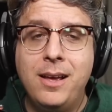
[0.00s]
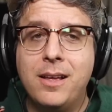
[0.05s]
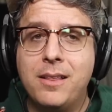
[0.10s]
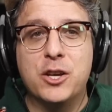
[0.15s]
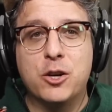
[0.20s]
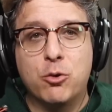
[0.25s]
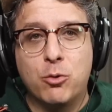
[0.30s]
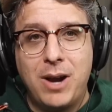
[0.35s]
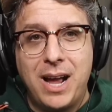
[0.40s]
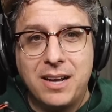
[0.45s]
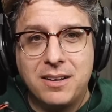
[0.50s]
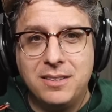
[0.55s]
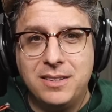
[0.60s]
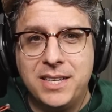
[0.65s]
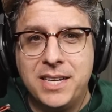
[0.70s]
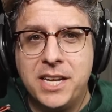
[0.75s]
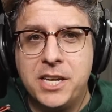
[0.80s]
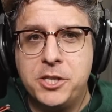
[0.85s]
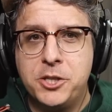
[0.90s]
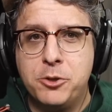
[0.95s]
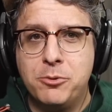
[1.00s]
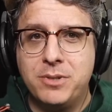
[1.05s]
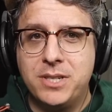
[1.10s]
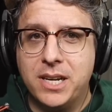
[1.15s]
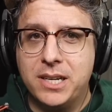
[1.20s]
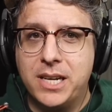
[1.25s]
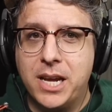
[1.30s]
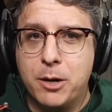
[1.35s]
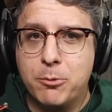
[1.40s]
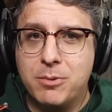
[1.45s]
The crackling issue
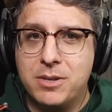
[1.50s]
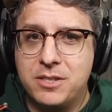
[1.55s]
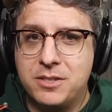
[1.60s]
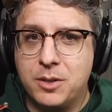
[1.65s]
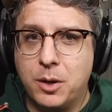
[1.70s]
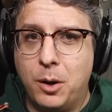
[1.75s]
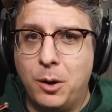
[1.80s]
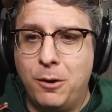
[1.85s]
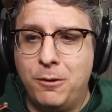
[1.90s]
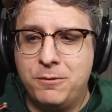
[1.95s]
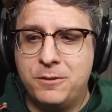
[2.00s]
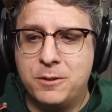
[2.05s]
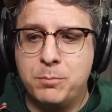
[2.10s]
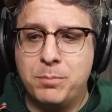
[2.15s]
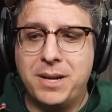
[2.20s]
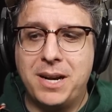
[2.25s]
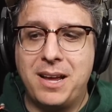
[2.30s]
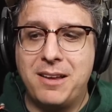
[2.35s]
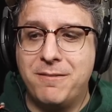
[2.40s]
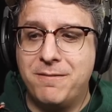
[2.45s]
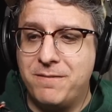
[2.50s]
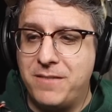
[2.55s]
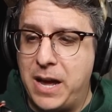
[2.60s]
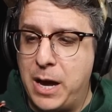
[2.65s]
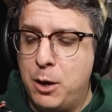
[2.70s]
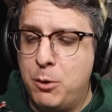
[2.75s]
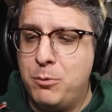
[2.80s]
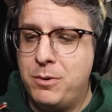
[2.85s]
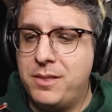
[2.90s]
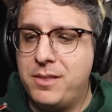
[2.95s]
did get resolved, but I
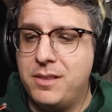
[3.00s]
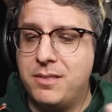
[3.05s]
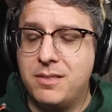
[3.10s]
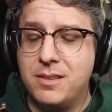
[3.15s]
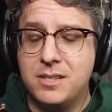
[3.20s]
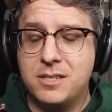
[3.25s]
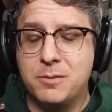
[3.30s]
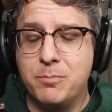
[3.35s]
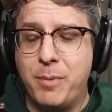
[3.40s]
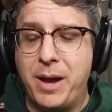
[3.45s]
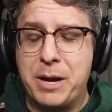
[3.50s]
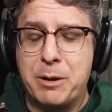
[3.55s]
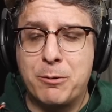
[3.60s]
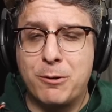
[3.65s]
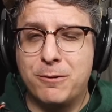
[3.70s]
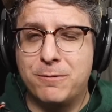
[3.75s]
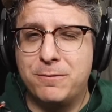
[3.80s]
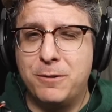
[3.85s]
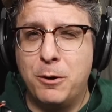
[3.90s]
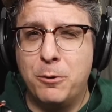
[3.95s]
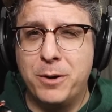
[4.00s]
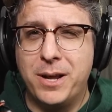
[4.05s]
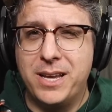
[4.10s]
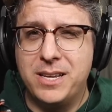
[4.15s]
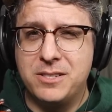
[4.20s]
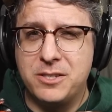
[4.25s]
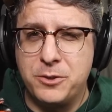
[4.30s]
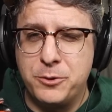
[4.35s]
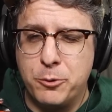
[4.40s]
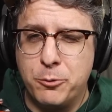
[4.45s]
found that this microphone
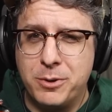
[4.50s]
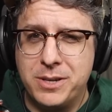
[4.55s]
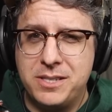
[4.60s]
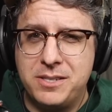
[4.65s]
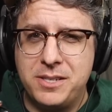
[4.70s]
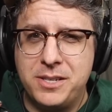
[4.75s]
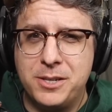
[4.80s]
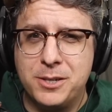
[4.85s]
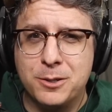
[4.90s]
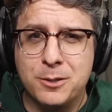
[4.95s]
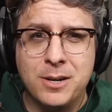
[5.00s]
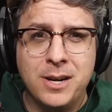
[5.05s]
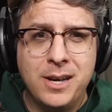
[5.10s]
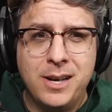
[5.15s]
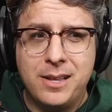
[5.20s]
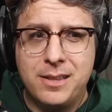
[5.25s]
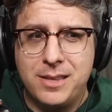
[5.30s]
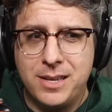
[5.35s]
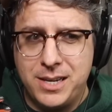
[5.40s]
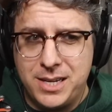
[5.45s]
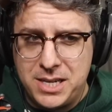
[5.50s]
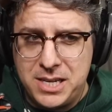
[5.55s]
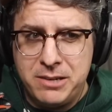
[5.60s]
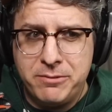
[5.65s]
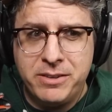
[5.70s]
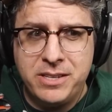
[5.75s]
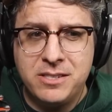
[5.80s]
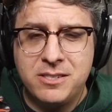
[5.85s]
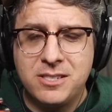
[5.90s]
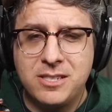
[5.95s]
is noisier than
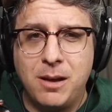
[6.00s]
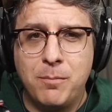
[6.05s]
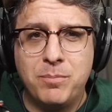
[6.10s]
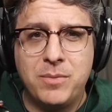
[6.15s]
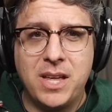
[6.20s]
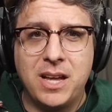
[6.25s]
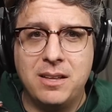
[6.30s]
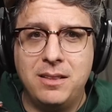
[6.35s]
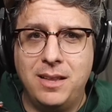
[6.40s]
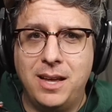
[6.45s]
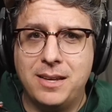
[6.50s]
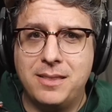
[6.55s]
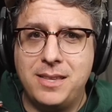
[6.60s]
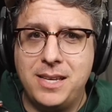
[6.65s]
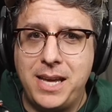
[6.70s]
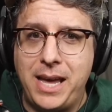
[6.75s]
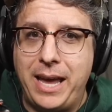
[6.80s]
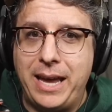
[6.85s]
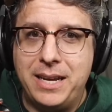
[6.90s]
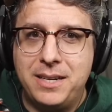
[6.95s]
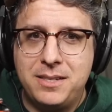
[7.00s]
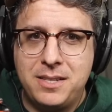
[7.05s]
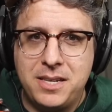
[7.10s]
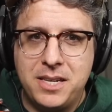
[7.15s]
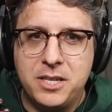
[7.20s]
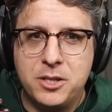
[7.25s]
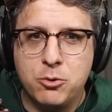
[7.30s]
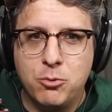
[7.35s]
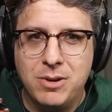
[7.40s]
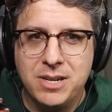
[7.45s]
even something like the A
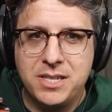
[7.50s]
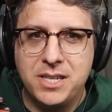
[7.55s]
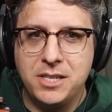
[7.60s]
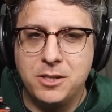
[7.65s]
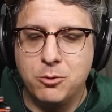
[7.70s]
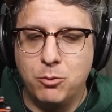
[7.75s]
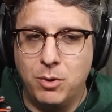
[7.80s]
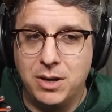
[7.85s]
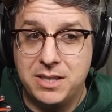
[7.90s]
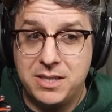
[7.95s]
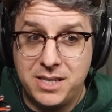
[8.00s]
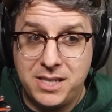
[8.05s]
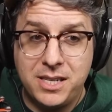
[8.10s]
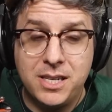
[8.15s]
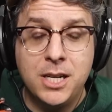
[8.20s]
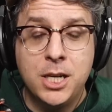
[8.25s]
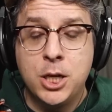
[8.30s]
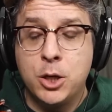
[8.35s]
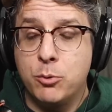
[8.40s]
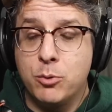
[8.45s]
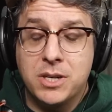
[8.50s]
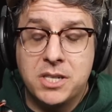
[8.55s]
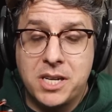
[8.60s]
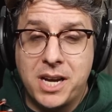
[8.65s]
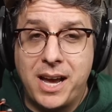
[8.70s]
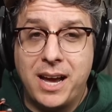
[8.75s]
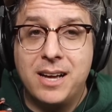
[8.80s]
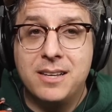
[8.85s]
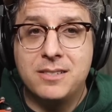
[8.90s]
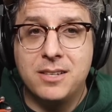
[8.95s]
T twenty twenty, which
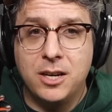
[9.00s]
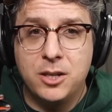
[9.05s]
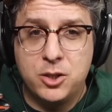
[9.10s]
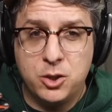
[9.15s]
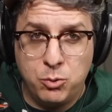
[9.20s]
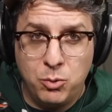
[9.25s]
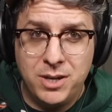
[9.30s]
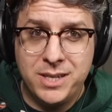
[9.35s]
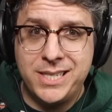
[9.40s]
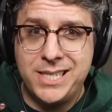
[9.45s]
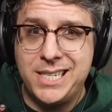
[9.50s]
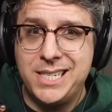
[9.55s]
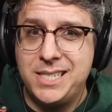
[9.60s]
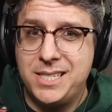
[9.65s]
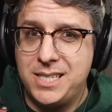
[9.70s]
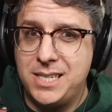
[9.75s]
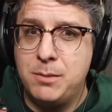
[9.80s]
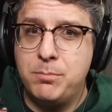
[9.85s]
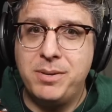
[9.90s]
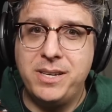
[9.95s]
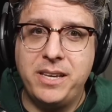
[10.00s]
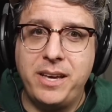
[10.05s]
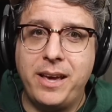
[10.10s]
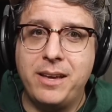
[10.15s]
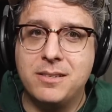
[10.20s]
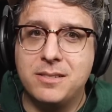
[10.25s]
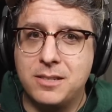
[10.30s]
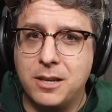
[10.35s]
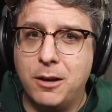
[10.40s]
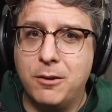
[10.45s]
has a twenty D B
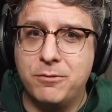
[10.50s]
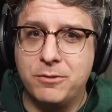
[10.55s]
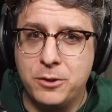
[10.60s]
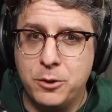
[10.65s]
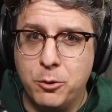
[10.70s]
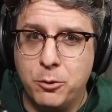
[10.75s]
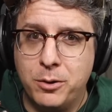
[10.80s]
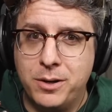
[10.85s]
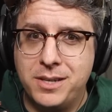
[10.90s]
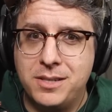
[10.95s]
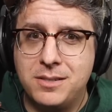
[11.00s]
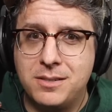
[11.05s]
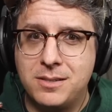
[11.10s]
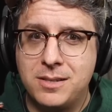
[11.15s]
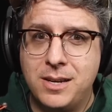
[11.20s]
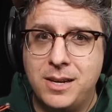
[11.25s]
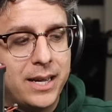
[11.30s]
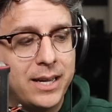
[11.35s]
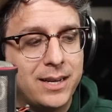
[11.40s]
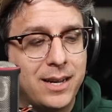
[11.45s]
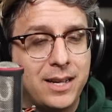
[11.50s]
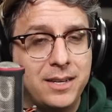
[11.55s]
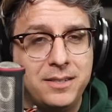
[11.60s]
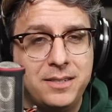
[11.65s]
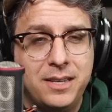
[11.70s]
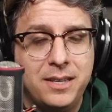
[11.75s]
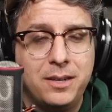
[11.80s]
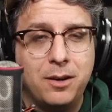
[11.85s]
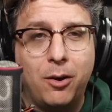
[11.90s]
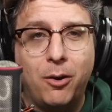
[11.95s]
A self-noise. And I
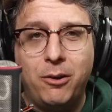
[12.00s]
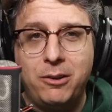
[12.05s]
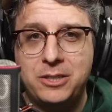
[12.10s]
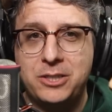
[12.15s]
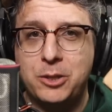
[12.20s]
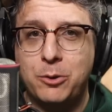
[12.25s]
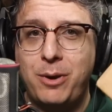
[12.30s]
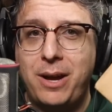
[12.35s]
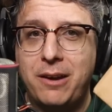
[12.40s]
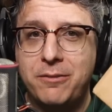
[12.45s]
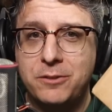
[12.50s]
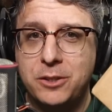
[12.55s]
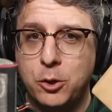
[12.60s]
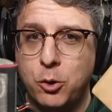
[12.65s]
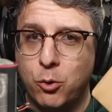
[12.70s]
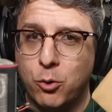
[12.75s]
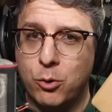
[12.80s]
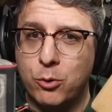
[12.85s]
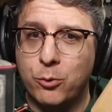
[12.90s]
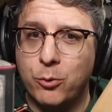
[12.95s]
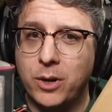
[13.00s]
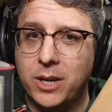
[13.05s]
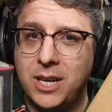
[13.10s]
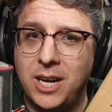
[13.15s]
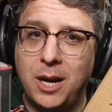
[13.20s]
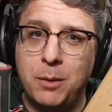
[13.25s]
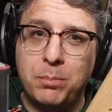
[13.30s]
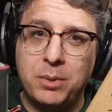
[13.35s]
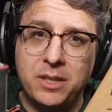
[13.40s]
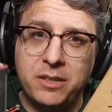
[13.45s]
did also have to order a
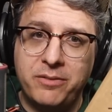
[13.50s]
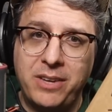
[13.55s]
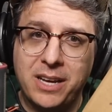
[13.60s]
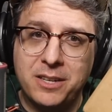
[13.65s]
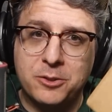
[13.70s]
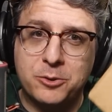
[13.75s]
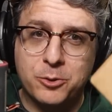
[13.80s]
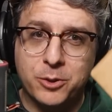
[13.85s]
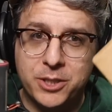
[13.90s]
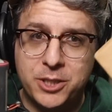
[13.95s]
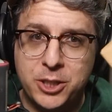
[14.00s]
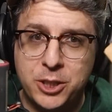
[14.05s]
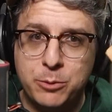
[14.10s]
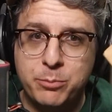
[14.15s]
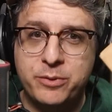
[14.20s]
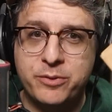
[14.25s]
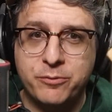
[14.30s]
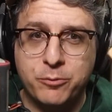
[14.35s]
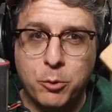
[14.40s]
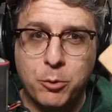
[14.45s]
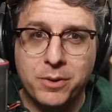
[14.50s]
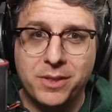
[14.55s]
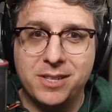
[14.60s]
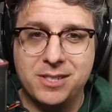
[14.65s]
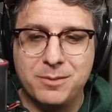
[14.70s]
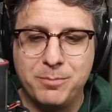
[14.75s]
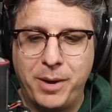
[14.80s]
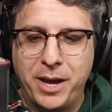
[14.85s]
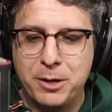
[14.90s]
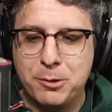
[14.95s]
couple of extra tubes for
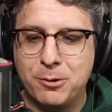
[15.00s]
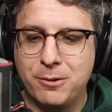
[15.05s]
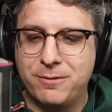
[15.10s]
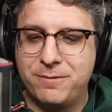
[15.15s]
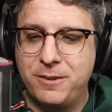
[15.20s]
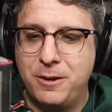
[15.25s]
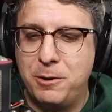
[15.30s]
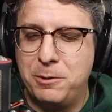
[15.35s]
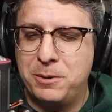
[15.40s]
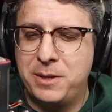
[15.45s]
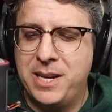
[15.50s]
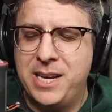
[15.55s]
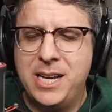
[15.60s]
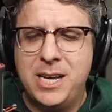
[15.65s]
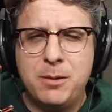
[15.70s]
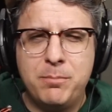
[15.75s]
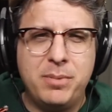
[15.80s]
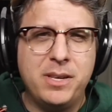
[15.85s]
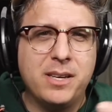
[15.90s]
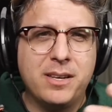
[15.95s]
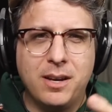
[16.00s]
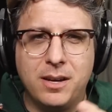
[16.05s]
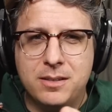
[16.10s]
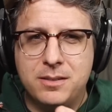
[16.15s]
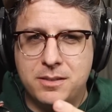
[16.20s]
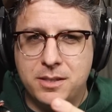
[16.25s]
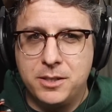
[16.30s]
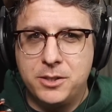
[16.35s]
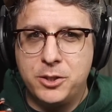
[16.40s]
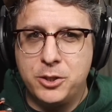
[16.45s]
this microphone
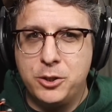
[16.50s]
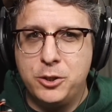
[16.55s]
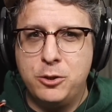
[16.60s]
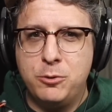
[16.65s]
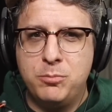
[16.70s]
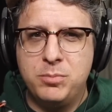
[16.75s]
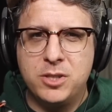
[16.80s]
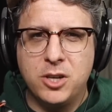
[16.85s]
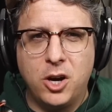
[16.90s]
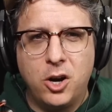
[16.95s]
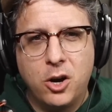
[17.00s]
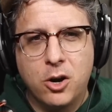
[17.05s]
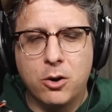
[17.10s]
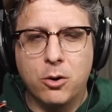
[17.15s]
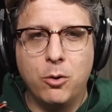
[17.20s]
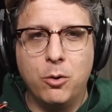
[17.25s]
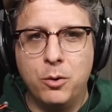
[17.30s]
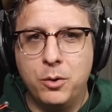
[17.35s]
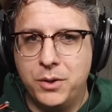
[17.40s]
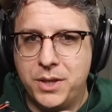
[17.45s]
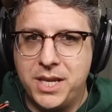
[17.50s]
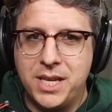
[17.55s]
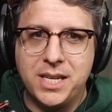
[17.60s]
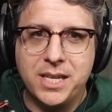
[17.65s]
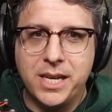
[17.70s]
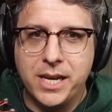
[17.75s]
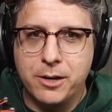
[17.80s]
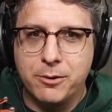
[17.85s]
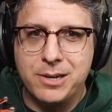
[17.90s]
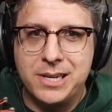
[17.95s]
because the tubes are only
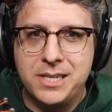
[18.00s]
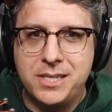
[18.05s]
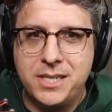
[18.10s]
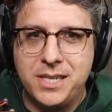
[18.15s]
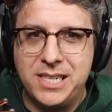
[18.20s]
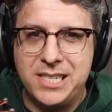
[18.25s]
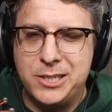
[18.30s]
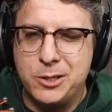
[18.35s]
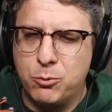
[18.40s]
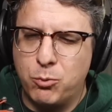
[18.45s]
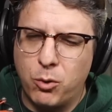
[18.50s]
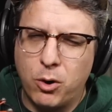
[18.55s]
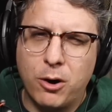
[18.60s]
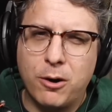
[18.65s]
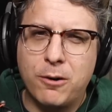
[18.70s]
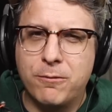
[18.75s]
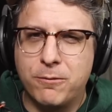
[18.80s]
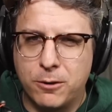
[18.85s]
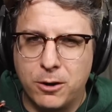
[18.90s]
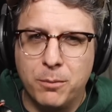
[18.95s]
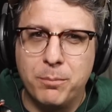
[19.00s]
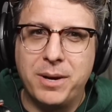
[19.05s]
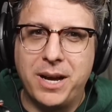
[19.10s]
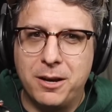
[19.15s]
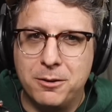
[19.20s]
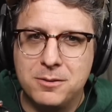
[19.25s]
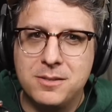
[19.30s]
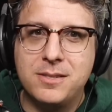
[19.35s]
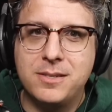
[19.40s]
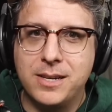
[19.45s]
guaranteed to work for
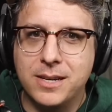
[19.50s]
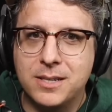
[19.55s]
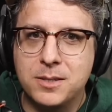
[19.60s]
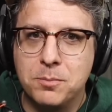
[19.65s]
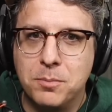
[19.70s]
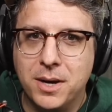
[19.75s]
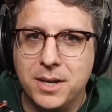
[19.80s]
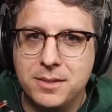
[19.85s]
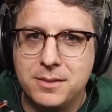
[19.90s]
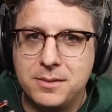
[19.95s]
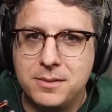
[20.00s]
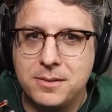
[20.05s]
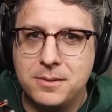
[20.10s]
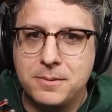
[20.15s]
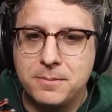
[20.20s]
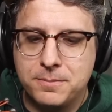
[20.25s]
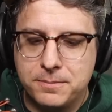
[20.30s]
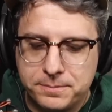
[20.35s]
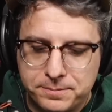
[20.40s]
about six months.